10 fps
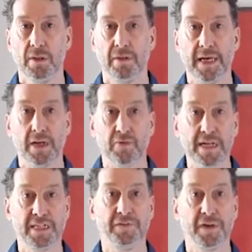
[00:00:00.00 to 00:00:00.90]
Their
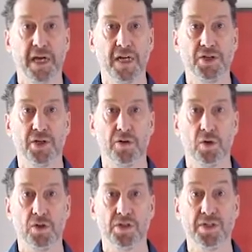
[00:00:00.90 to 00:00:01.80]
gratification
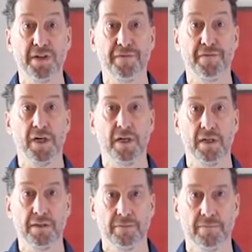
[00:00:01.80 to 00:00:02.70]
was
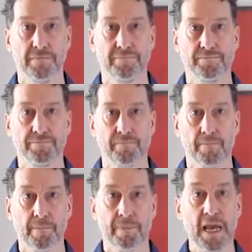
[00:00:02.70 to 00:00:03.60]
deferred.
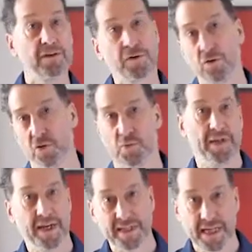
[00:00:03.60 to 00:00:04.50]
And of course,
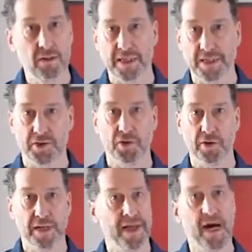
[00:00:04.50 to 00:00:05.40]
when they tell this
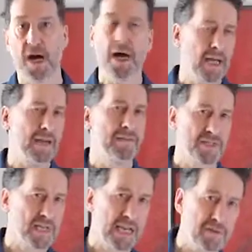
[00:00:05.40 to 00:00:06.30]
story, they highlight the
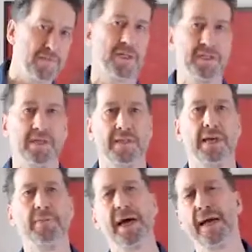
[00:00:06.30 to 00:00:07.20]
sacrifices they
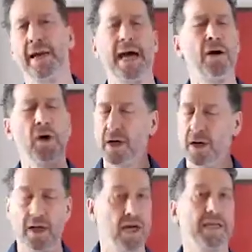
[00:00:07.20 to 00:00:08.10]
made and how
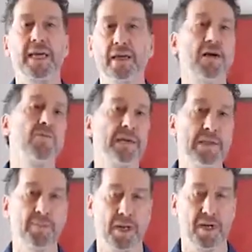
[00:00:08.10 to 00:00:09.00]
lucky young
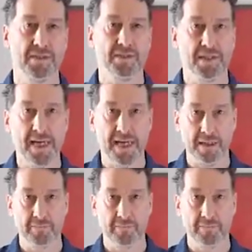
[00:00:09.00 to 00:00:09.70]
people are today.